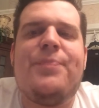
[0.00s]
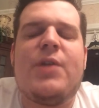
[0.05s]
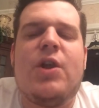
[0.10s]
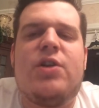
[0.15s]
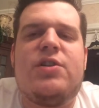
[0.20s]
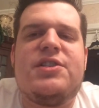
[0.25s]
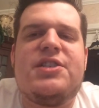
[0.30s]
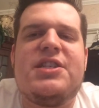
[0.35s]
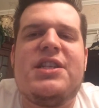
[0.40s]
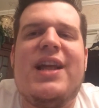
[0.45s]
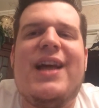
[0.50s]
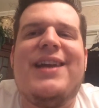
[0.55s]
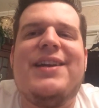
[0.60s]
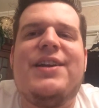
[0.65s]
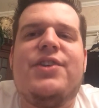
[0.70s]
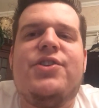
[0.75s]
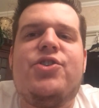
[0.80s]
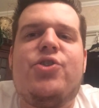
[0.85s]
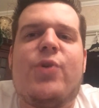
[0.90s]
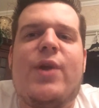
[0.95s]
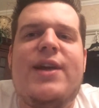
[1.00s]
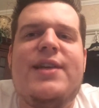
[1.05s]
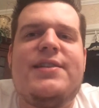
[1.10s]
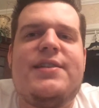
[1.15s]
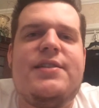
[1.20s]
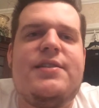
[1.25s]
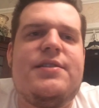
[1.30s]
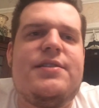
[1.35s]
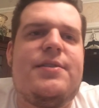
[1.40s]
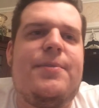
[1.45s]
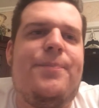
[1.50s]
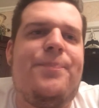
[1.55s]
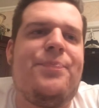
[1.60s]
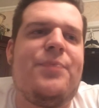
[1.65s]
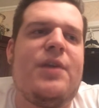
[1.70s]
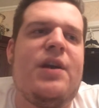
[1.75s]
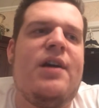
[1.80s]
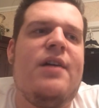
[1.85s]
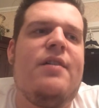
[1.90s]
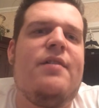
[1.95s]
are slight traces
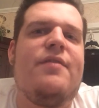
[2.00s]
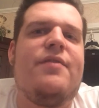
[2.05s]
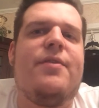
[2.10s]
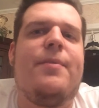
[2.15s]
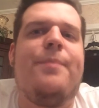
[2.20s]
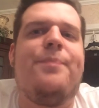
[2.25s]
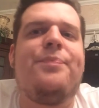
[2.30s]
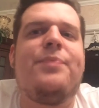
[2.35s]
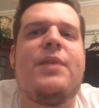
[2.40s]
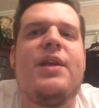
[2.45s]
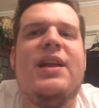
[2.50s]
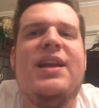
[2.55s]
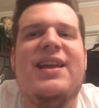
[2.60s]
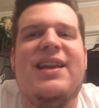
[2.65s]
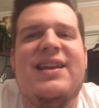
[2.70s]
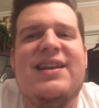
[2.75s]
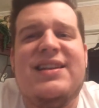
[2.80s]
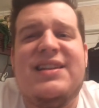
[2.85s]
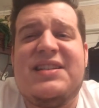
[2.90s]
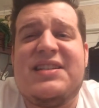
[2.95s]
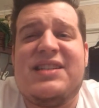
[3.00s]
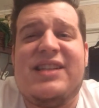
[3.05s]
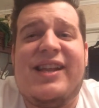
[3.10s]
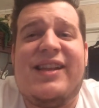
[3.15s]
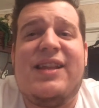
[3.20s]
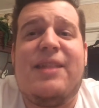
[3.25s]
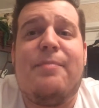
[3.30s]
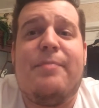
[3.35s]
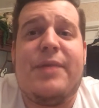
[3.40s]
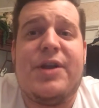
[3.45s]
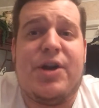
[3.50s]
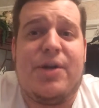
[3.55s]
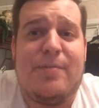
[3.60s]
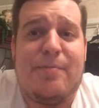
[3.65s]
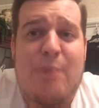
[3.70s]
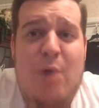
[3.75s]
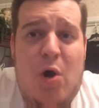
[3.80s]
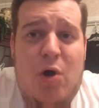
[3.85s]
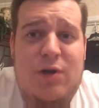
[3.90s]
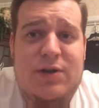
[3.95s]
of slightly bitter
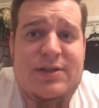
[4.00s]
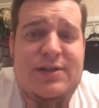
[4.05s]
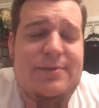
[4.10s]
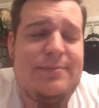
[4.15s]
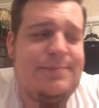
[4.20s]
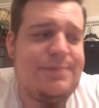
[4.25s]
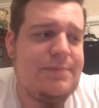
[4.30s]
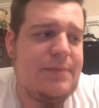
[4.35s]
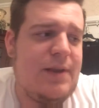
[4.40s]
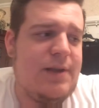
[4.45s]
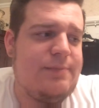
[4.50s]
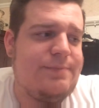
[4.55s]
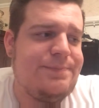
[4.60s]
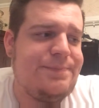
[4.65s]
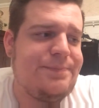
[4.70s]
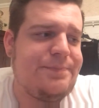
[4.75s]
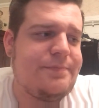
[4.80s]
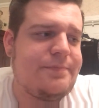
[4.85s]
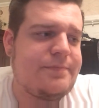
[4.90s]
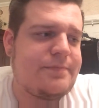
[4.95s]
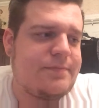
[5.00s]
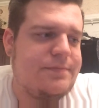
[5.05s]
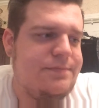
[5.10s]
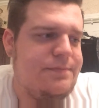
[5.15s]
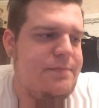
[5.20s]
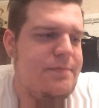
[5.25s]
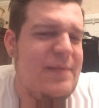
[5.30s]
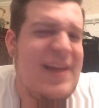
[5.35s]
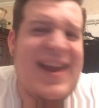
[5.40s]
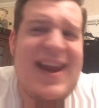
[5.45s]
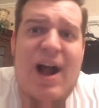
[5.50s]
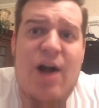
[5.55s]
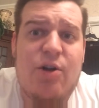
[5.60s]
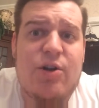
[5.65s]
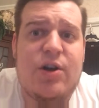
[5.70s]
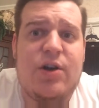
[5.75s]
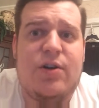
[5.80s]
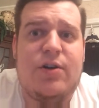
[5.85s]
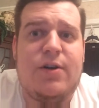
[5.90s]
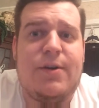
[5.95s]
malt and
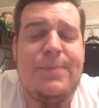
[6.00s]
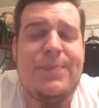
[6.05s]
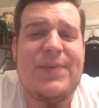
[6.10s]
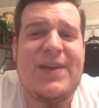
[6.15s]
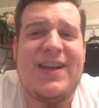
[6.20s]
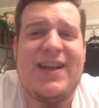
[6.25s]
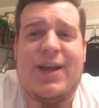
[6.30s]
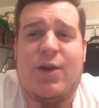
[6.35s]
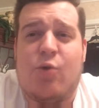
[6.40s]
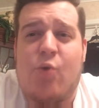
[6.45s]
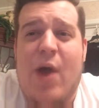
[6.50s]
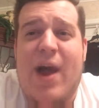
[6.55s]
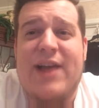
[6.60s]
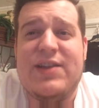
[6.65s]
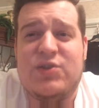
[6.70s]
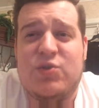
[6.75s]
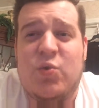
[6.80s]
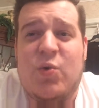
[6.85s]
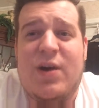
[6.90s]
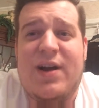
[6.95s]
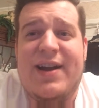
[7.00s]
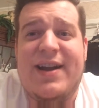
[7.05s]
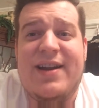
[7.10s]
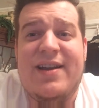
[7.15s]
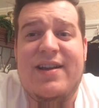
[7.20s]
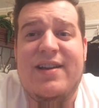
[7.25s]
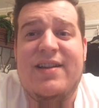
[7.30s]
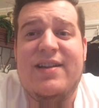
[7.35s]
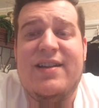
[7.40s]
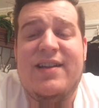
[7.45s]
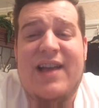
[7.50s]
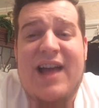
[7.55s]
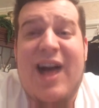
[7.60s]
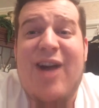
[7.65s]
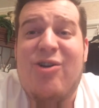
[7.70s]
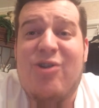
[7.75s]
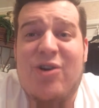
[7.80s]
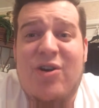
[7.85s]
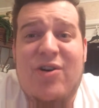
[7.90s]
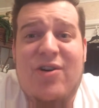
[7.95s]
alcohol, kind of like rice wine
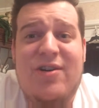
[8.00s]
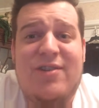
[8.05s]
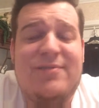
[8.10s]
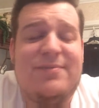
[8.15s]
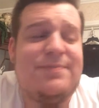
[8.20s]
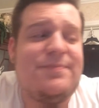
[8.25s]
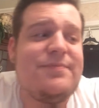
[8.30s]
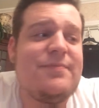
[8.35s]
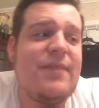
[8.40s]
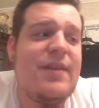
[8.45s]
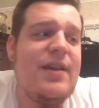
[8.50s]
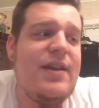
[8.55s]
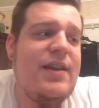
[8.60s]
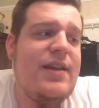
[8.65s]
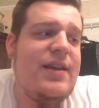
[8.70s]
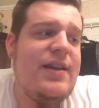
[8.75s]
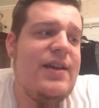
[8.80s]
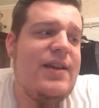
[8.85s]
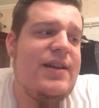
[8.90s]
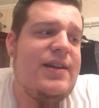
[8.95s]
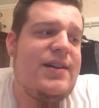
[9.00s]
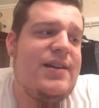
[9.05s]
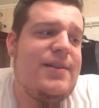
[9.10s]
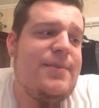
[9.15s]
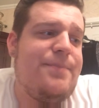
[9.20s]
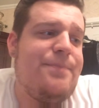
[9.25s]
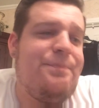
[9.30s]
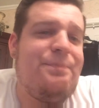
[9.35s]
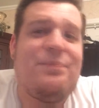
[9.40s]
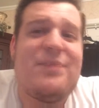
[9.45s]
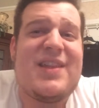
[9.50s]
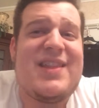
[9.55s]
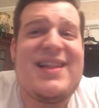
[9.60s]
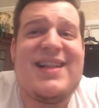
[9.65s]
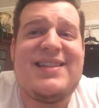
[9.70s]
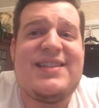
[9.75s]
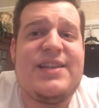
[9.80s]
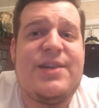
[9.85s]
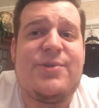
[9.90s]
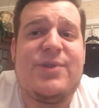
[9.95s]
alcohol. And
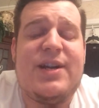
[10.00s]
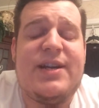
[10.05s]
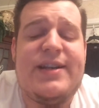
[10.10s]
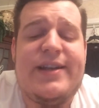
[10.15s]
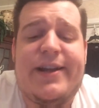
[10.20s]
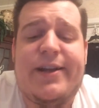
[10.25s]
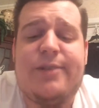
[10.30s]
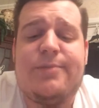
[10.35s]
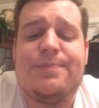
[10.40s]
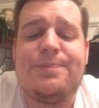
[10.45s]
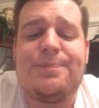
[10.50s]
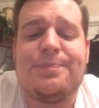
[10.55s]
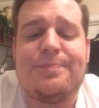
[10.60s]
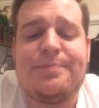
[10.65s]
that's it right now.